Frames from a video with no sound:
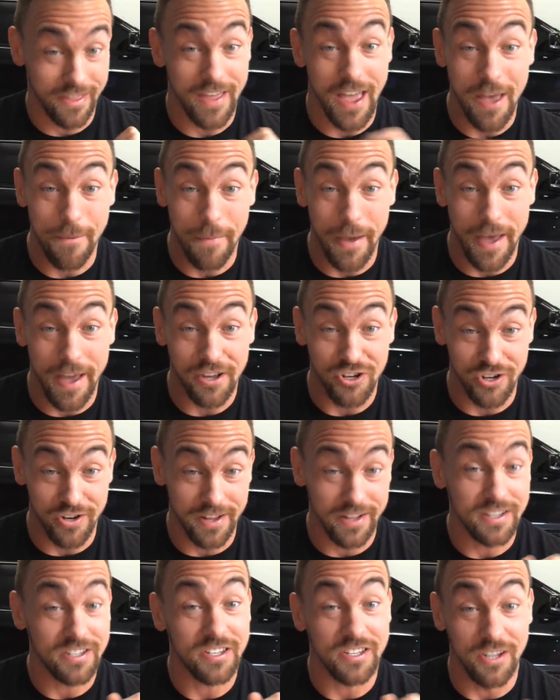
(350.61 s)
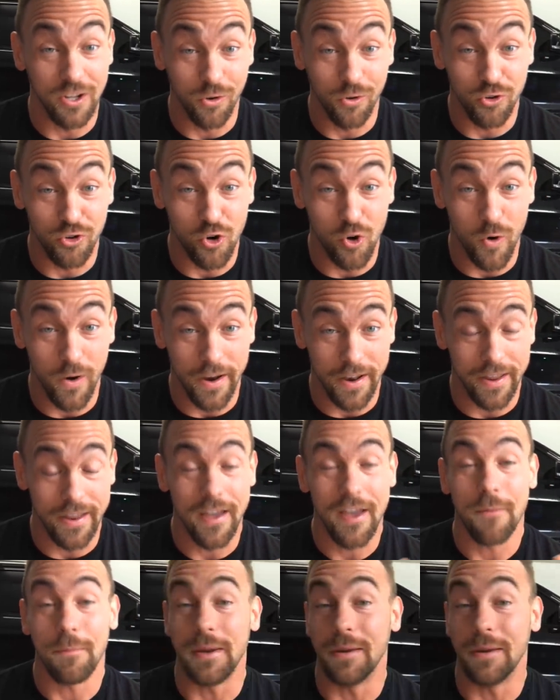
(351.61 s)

that passionate, still doing it.